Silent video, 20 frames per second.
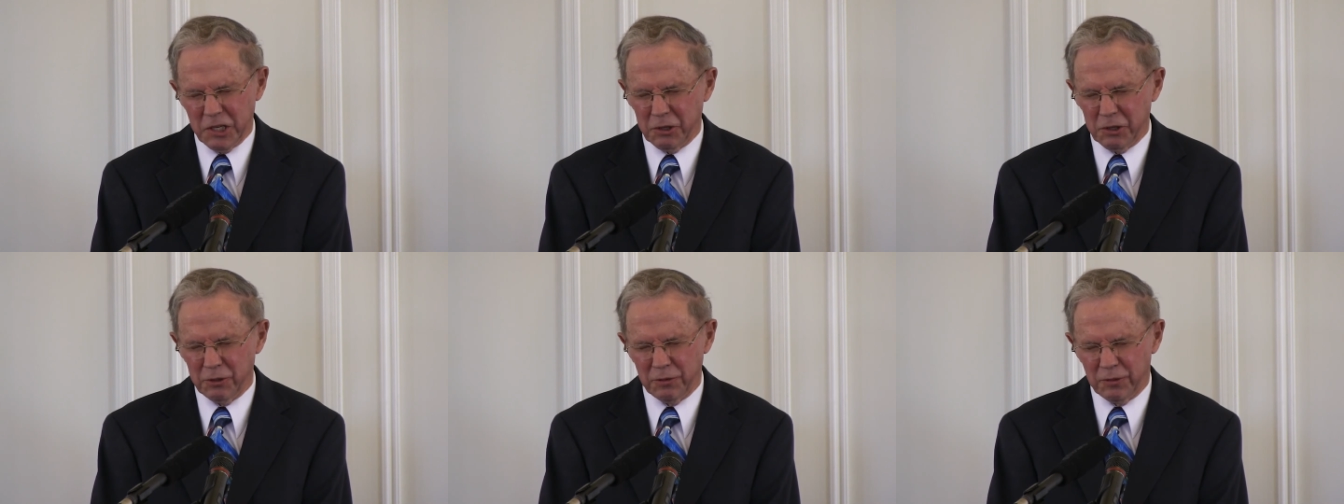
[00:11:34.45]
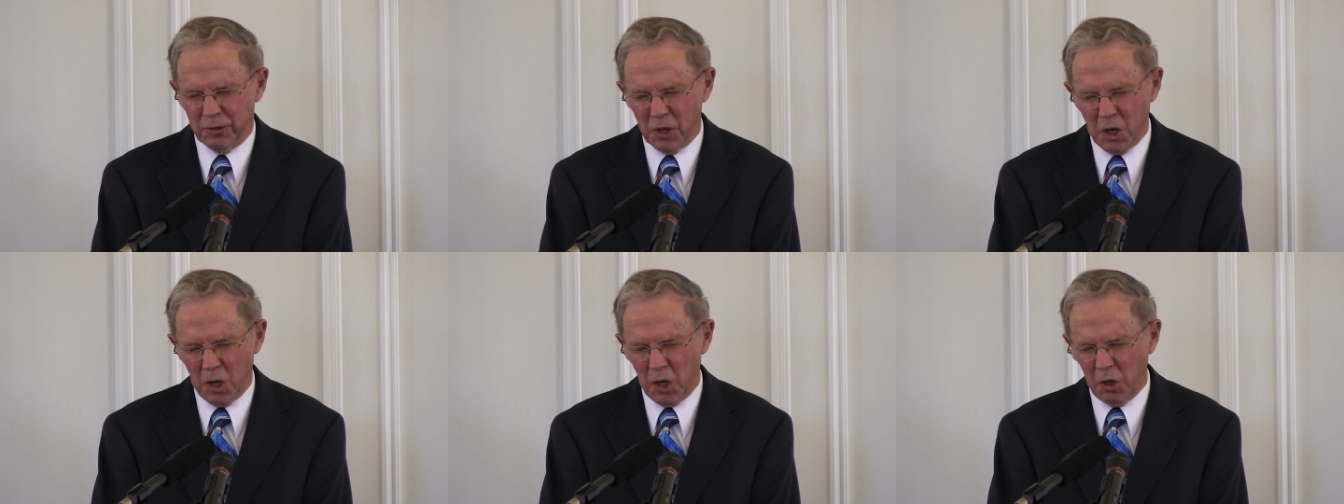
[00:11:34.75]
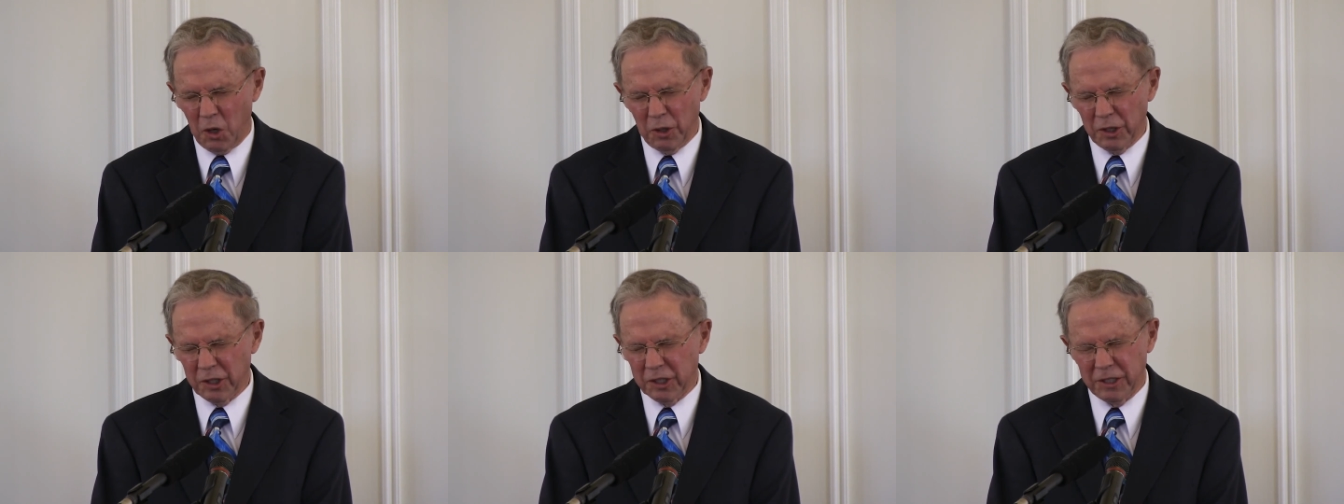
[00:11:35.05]
you for
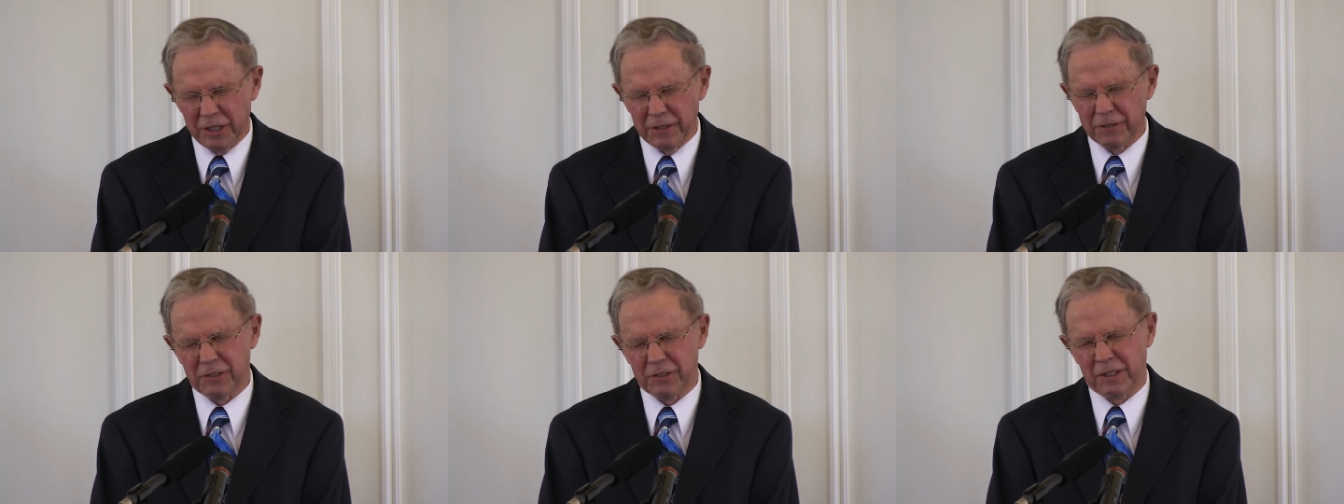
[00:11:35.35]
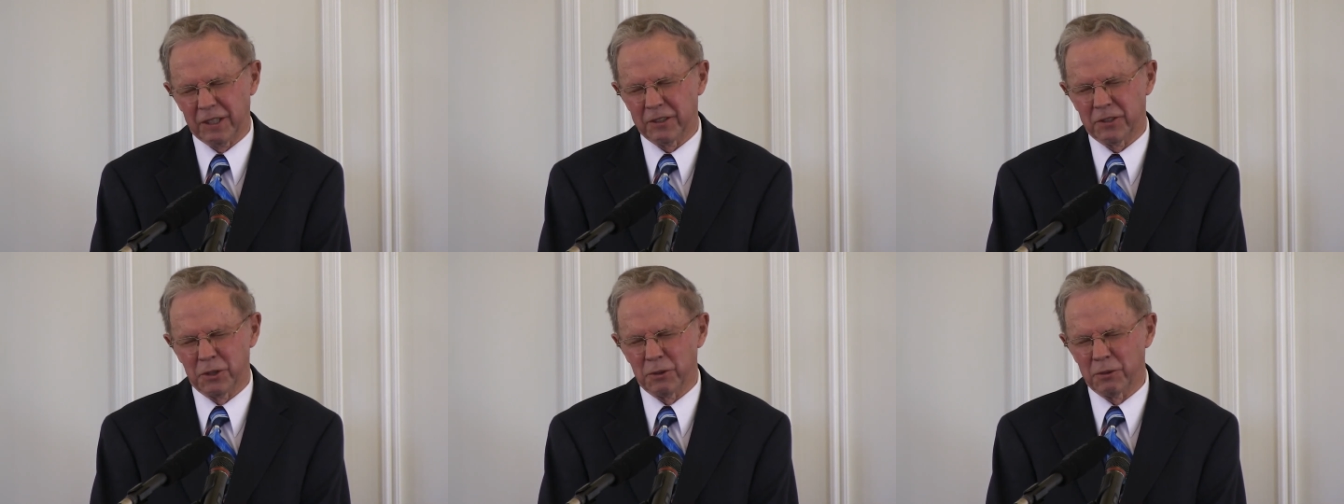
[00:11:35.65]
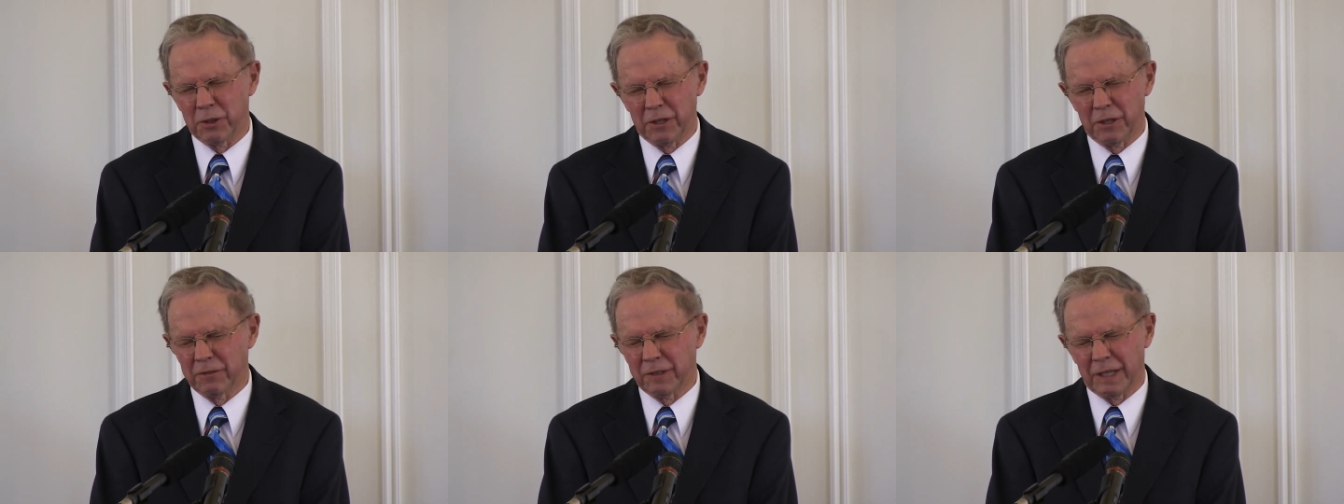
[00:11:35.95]
all the gifts that you
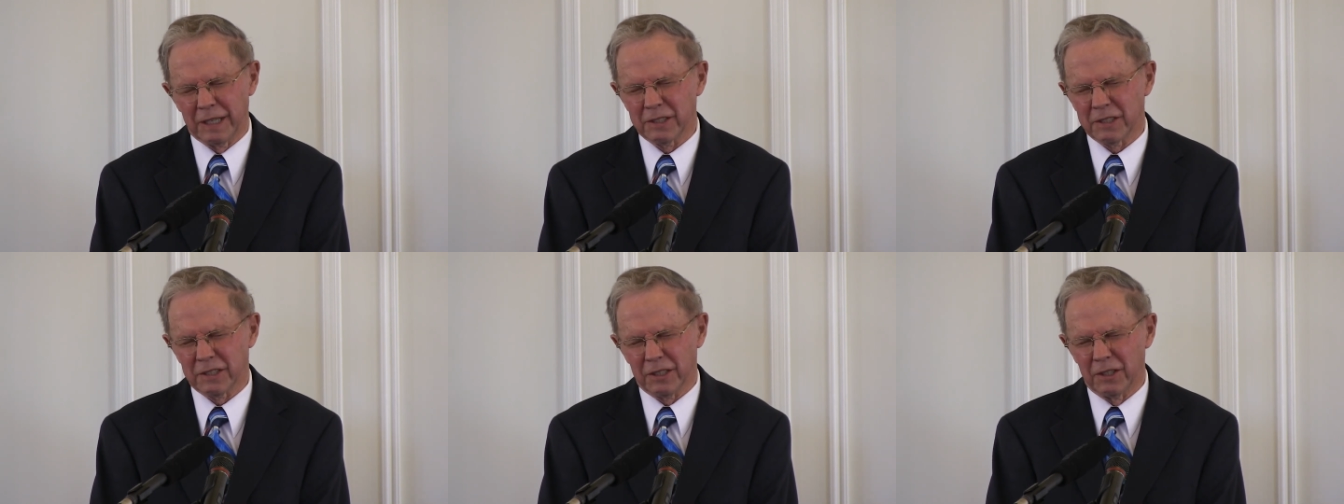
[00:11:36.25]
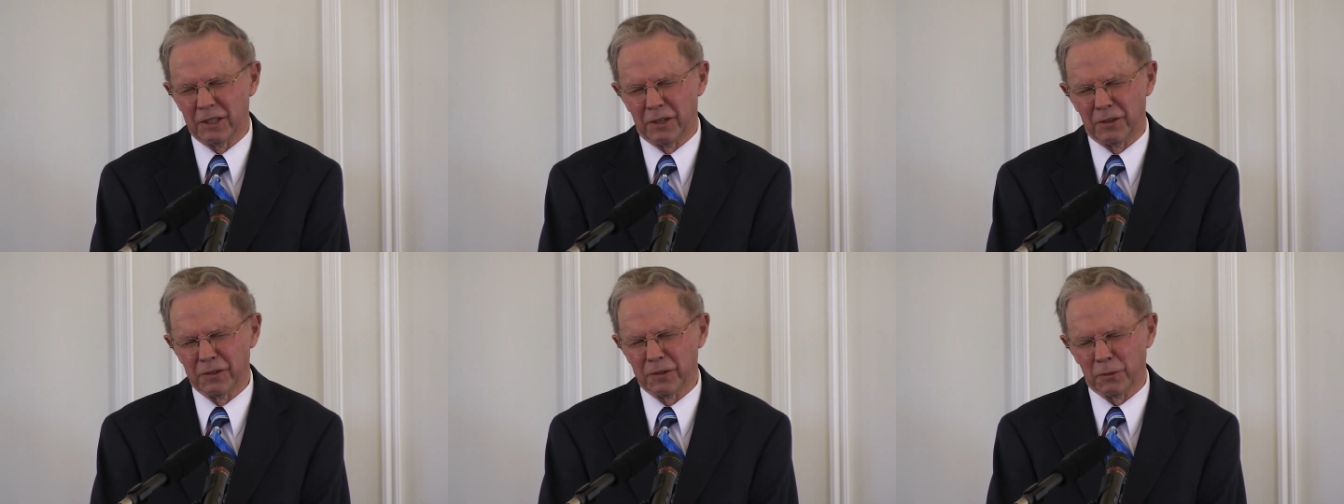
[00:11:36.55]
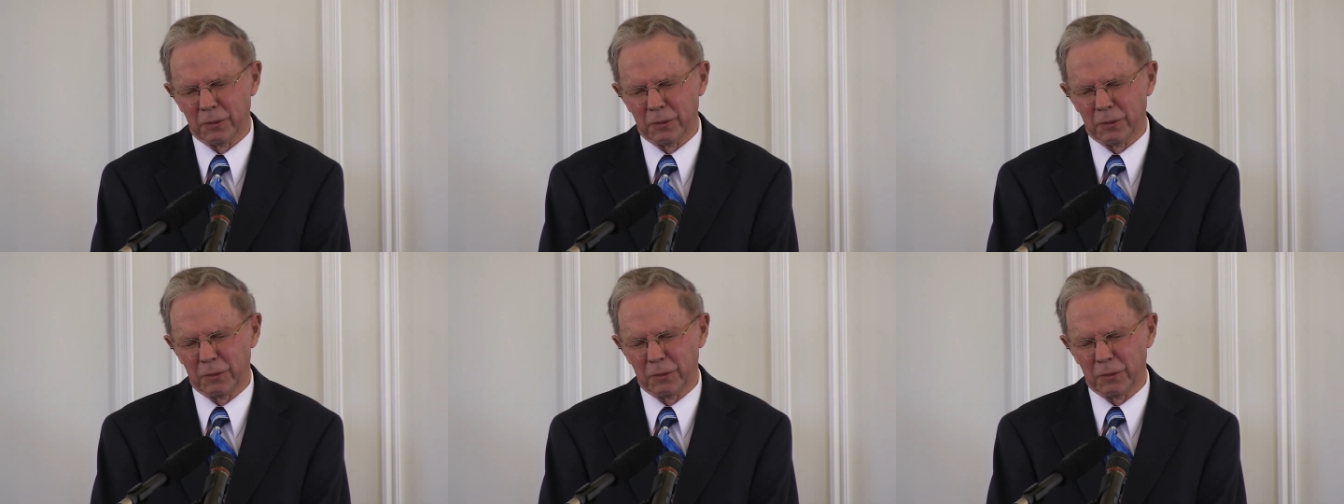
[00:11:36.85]
give us along